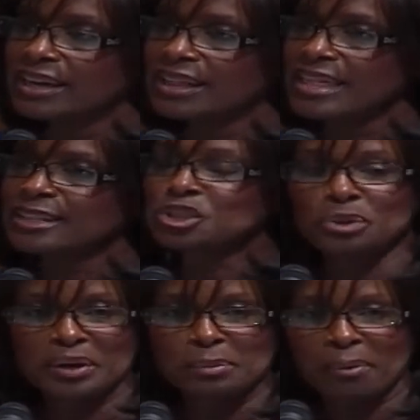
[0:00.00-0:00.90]
that
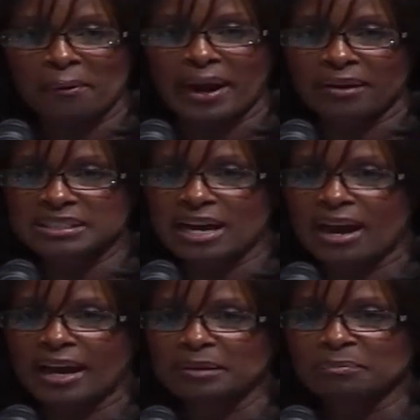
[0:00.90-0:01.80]
during prayer
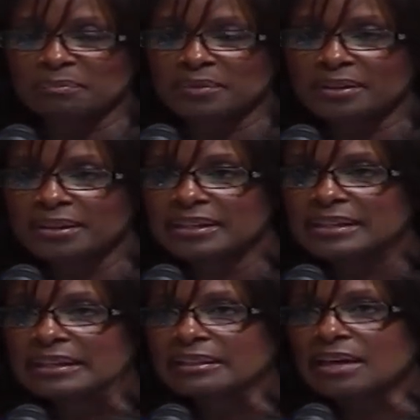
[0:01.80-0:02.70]
time,
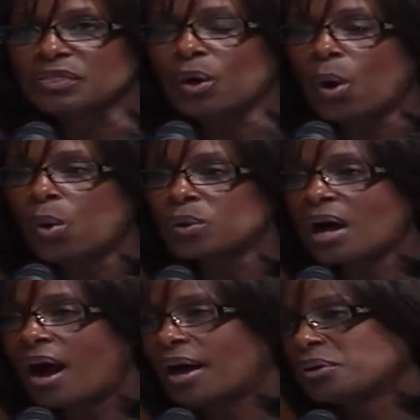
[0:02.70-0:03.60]
that the whole
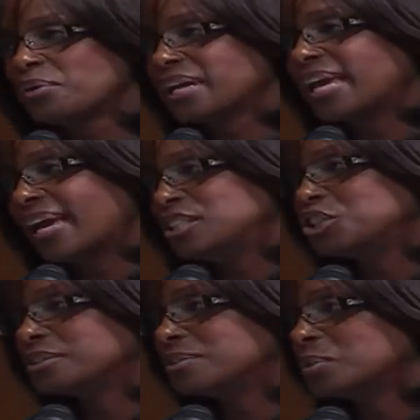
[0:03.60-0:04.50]

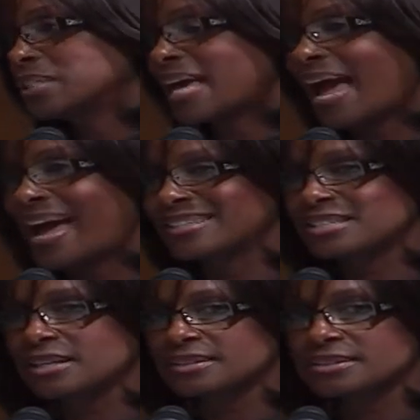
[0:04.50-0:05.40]
congregation was
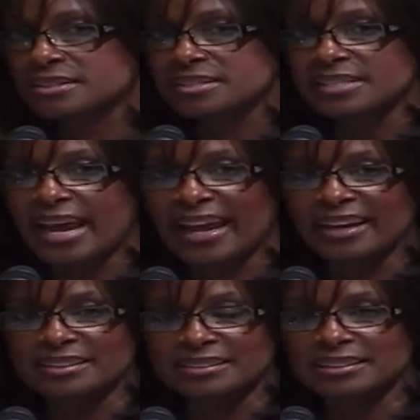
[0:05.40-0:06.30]
asked to
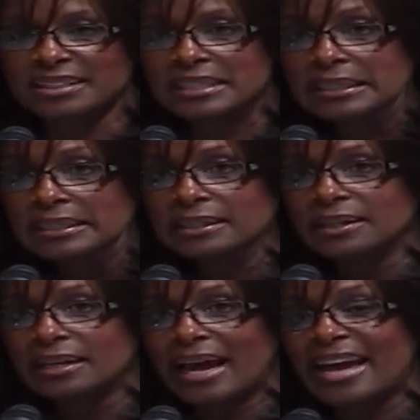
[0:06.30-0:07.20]
stand
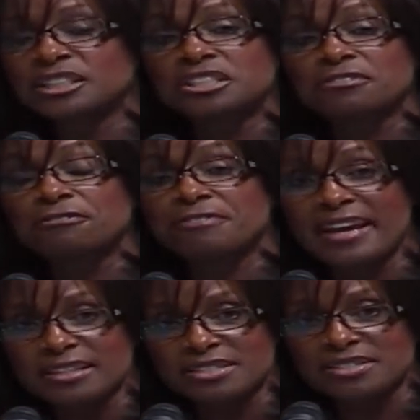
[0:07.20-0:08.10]
and to
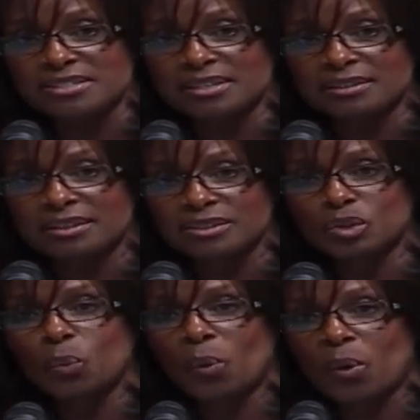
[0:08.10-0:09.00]
face
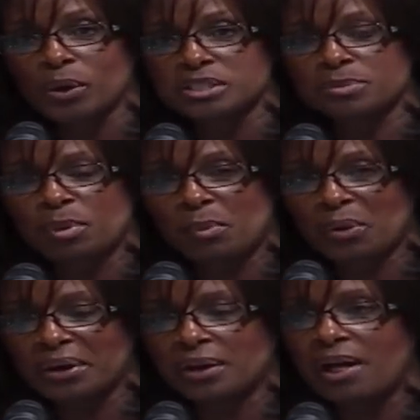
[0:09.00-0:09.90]
towards
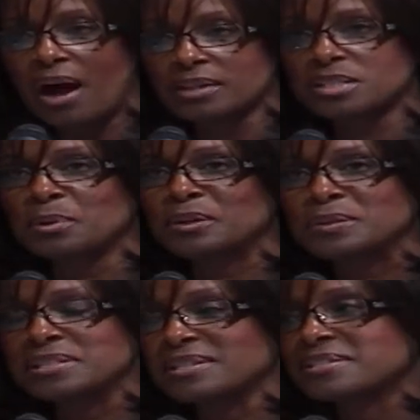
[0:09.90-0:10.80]
Memorial Hospital
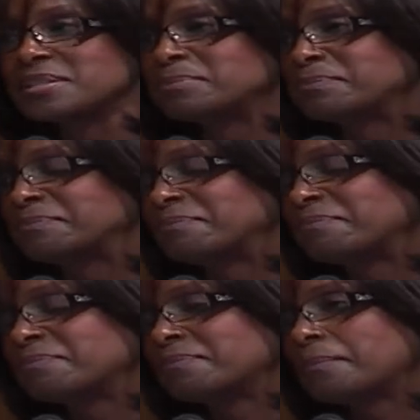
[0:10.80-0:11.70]

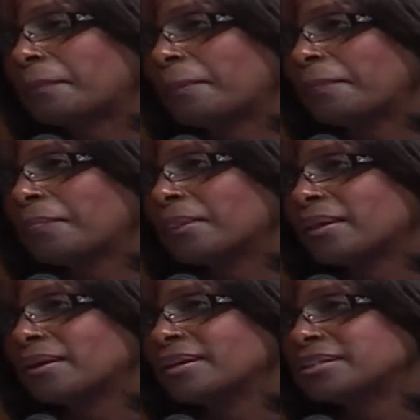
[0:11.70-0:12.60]
System,
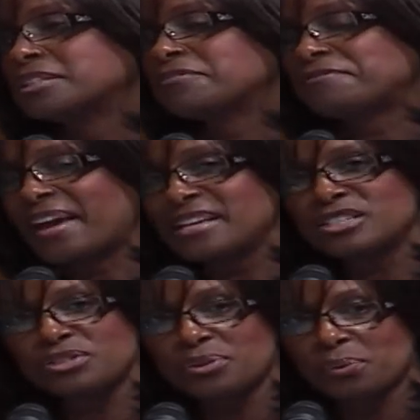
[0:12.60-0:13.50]
to
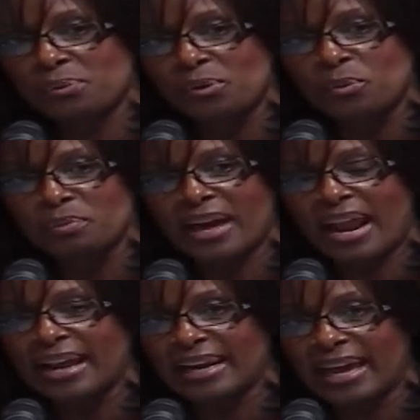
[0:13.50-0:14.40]
face the room that
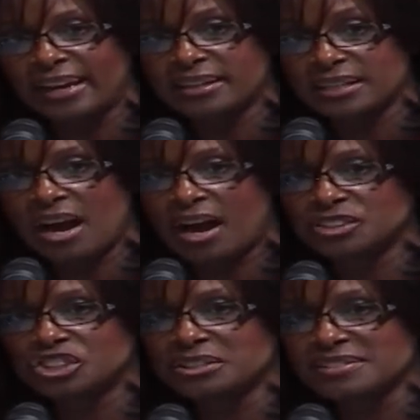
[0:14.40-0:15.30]
I lay
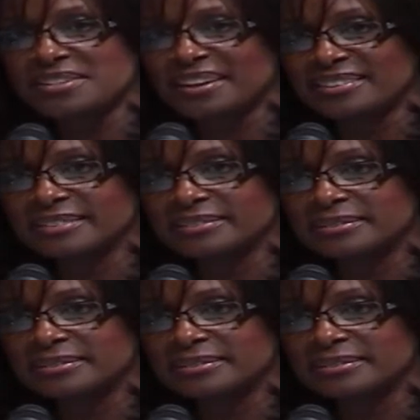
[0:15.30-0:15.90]
unconscious in,